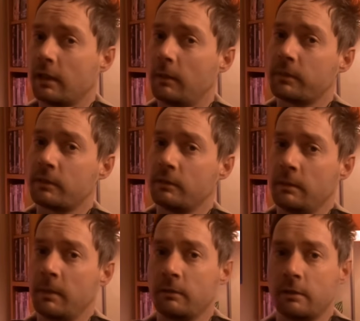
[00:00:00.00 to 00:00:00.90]
up snowy
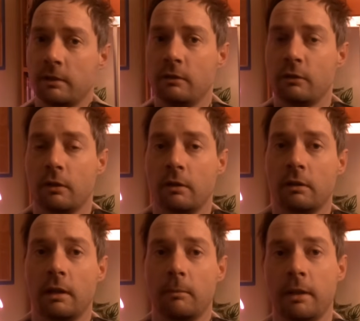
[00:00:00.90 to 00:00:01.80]
mountains or
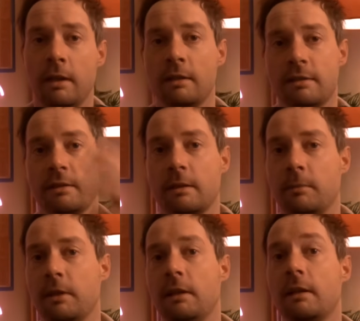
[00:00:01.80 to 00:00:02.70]
up
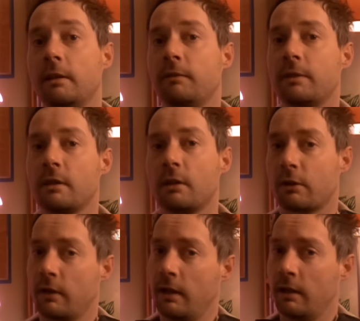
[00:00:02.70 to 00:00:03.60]
summery cliffs and
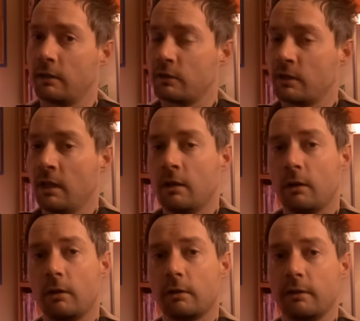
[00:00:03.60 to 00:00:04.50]
crags,
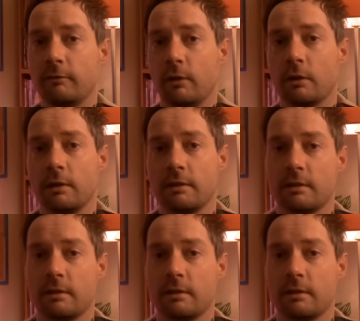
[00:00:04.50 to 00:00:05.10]
or in forests,